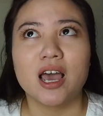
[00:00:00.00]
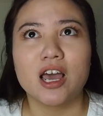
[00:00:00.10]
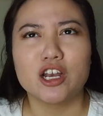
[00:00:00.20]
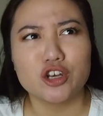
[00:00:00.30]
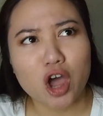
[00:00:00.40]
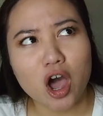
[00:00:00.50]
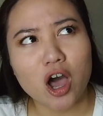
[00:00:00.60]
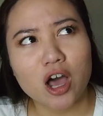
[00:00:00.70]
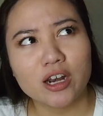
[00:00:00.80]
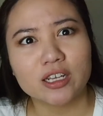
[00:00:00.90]

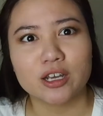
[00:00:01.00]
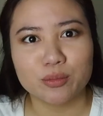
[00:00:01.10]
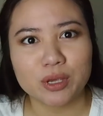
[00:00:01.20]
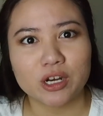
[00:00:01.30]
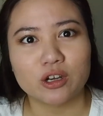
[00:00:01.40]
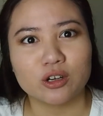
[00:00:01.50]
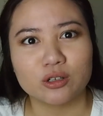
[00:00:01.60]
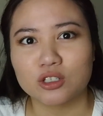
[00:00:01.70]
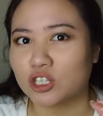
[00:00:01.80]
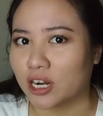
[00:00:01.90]

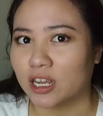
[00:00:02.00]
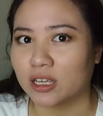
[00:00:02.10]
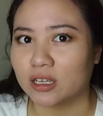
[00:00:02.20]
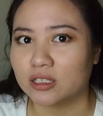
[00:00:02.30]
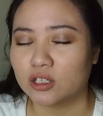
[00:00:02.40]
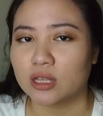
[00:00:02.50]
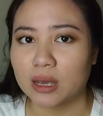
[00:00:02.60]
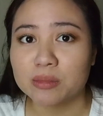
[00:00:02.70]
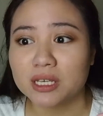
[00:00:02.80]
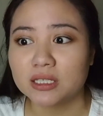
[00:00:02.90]
non-comedogenic, so
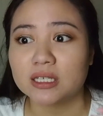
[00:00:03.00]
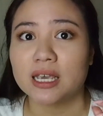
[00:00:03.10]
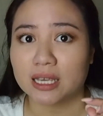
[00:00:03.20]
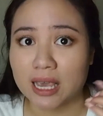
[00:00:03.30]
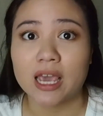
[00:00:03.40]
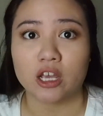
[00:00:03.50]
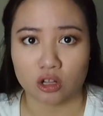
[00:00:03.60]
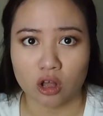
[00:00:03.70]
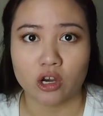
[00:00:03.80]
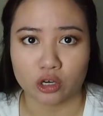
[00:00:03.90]
that means it can
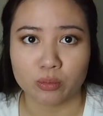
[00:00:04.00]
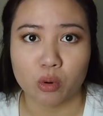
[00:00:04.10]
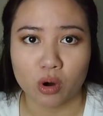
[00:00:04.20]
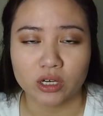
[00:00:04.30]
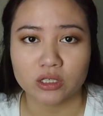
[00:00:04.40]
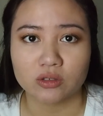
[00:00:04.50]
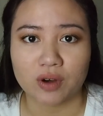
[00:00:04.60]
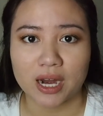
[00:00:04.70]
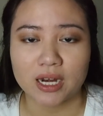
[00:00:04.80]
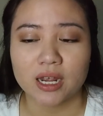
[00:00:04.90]
clog your pores,
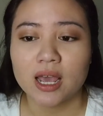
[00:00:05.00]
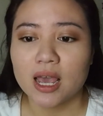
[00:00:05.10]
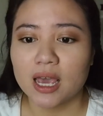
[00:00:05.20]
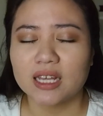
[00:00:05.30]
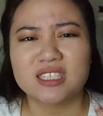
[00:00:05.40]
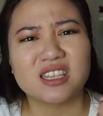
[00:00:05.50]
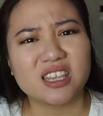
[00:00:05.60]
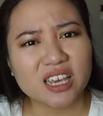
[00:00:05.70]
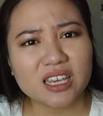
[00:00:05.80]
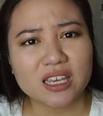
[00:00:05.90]
right? It's
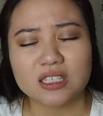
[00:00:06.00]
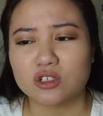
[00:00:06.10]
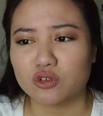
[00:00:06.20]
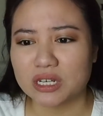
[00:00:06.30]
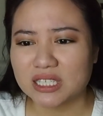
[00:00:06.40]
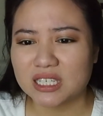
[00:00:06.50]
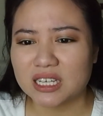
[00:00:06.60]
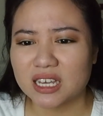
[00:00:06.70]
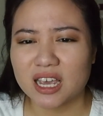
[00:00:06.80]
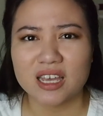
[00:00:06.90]
thick, it's
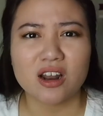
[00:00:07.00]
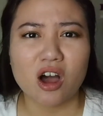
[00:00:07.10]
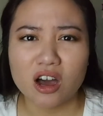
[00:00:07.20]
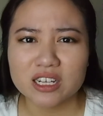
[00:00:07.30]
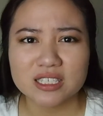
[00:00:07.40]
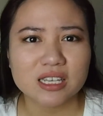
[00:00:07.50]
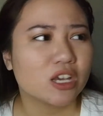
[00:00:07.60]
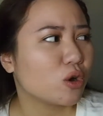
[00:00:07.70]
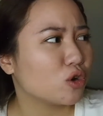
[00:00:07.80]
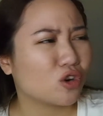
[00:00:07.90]
greasy, and
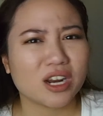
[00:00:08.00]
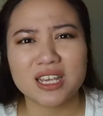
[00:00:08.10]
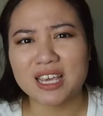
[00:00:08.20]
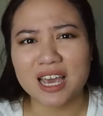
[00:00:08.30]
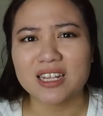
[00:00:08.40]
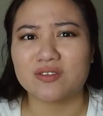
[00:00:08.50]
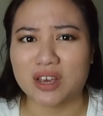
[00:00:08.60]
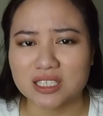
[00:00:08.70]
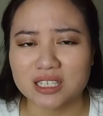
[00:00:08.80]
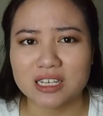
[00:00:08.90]
honestly, you're gonna get
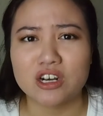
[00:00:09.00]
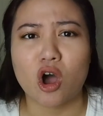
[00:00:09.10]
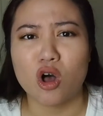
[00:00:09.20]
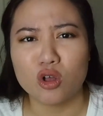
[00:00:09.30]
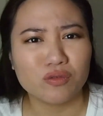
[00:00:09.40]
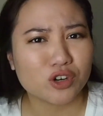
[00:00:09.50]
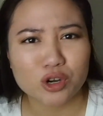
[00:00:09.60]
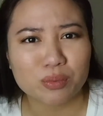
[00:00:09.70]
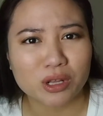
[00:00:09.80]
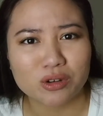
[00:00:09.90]
Vaseline all over
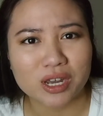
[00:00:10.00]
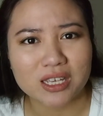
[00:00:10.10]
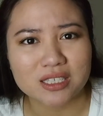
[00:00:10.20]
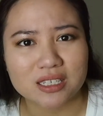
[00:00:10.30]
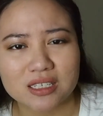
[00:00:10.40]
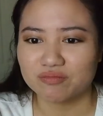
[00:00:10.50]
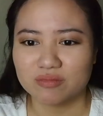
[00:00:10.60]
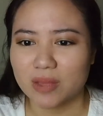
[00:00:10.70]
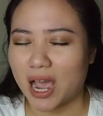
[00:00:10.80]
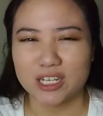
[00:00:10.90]
your pillowcases.
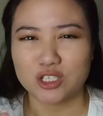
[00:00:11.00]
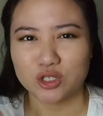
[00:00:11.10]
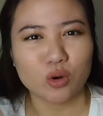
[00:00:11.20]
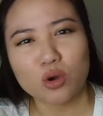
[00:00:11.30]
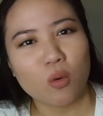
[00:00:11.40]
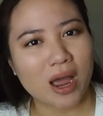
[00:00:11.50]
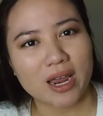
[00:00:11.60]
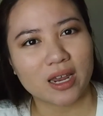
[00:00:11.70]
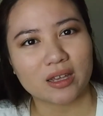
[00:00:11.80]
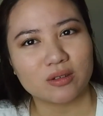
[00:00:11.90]
I just don't know
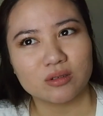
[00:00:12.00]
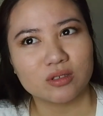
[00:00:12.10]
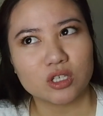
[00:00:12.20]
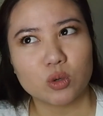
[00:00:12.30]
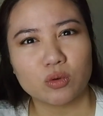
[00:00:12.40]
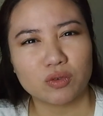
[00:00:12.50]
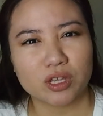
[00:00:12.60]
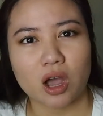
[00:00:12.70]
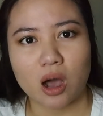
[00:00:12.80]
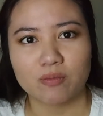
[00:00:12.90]
why you would
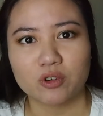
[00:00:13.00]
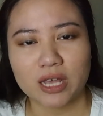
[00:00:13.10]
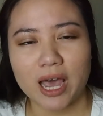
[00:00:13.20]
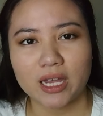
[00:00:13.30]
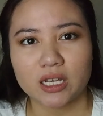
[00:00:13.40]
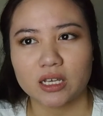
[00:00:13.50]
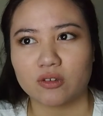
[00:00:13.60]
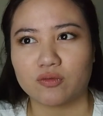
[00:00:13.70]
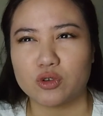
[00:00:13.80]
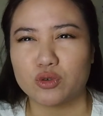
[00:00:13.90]
really opt for that
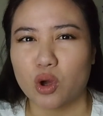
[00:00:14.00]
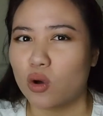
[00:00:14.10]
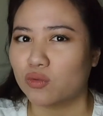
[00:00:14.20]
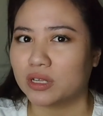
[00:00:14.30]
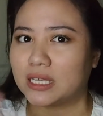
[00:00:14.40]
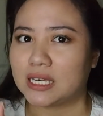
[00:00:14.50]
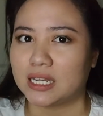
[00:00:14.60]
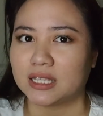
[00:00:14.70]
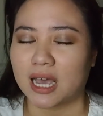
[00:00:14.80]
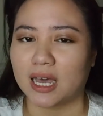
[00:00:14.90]
if you don't really
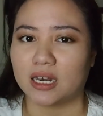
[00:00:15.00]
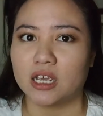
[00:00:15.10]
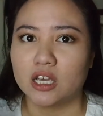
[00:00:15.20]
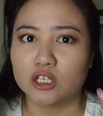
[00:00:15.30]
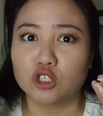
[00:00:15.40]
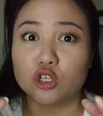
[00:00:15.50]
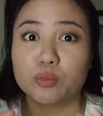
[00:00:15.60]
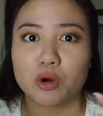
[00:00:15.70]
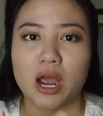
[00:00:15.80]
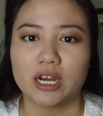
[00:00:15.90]
need that
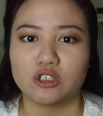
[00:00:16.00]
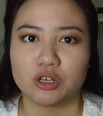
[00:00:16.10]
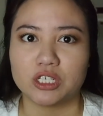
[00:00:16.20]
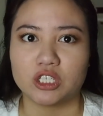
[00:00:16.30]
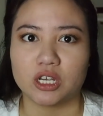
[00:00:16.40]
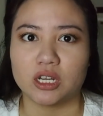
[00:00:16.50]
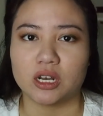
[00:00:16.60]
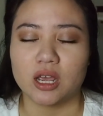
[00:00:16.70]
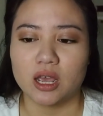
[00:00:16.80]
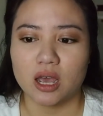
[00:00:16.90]
super hydration
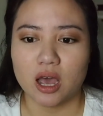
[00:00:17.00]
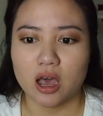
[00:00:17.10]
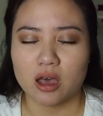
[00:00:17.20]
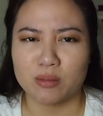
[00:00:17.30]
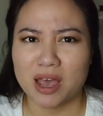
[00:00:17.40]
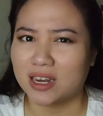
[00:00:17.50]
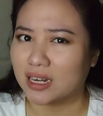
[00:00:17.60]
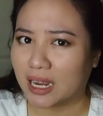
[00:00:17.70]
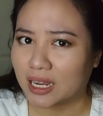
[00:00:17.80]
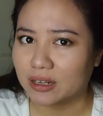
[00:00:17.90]
at
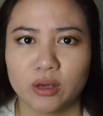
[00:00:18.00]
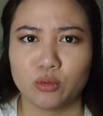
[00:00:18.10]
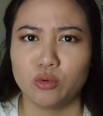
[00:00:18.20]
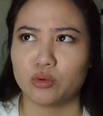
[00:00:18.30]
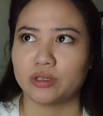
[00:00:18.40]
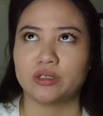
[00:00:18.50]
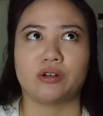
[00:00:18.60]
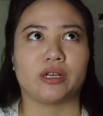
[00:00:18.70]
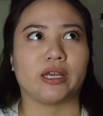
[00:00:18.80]
night. Ooh, it's starting to get